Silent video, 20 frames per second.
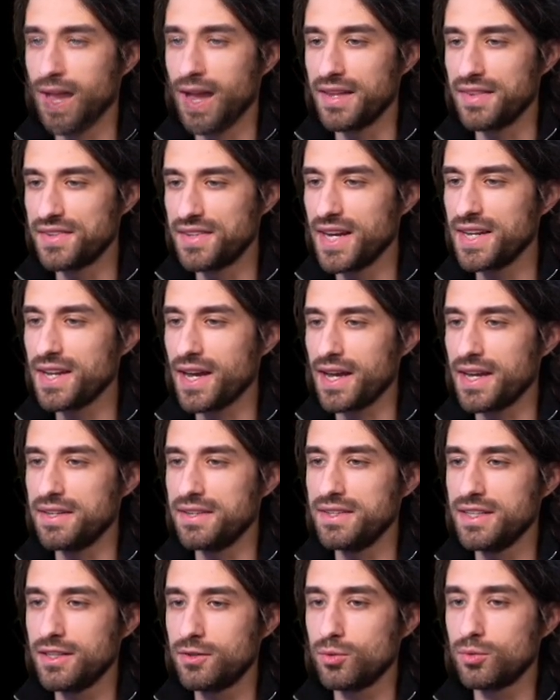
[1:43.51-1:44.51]
And then I
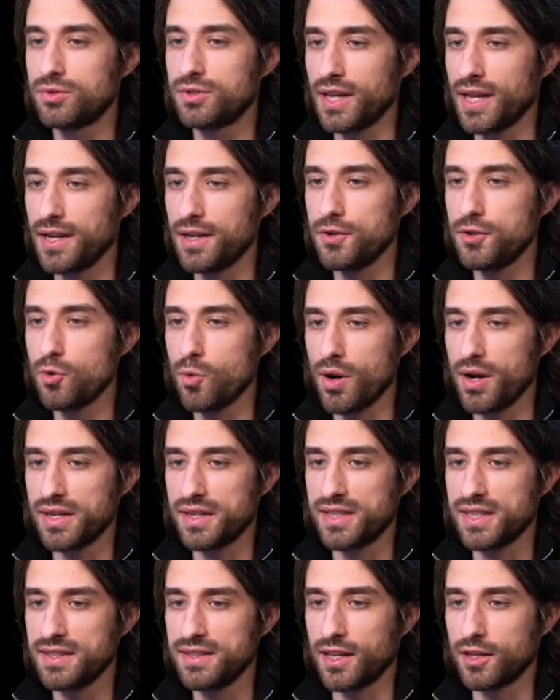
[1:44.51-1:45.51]
need to tell
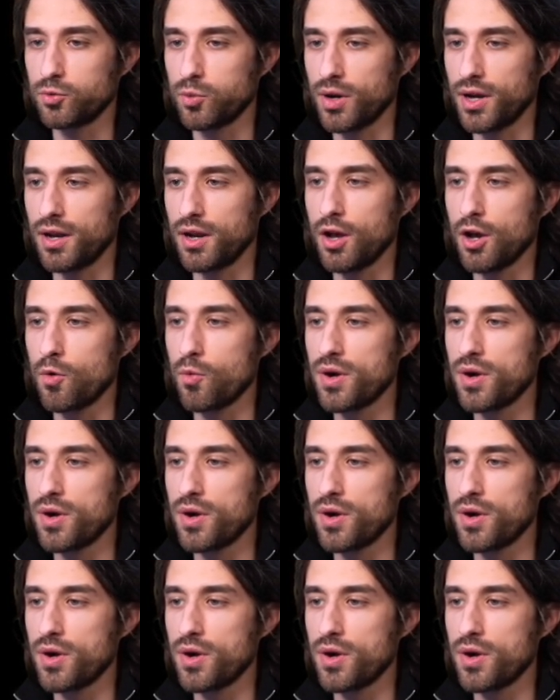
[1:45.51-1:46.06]
UIKit that, well,